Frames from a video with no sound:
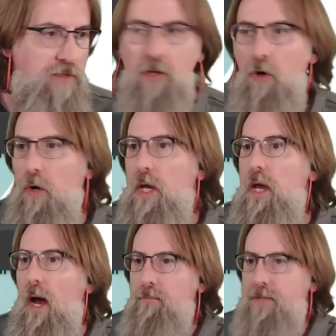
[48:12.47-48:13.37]
So
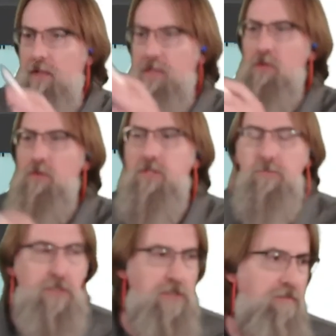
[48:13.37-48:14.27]
I'm telling you the
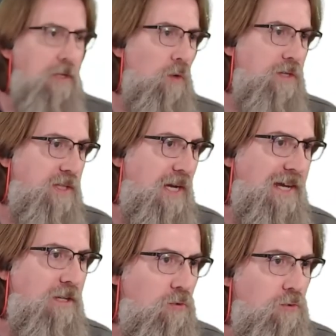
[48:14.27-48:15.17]
specific ones that I
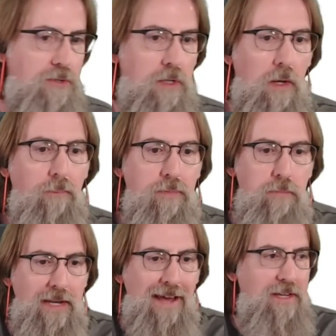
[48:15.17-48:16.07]
use, but
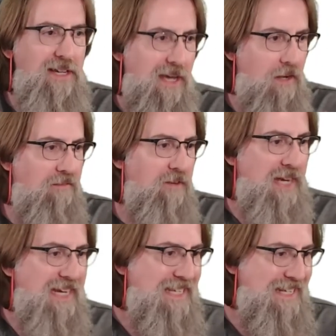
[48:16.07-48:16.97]
now that you kind of have an
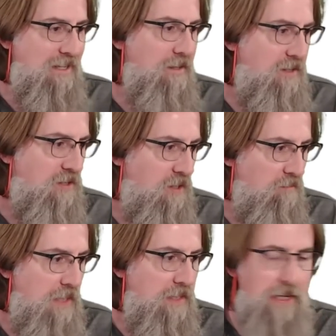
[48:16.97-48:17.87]
idea that this can
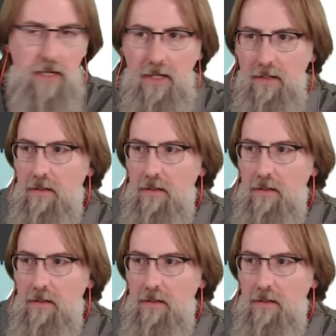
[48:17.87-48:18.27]
be done,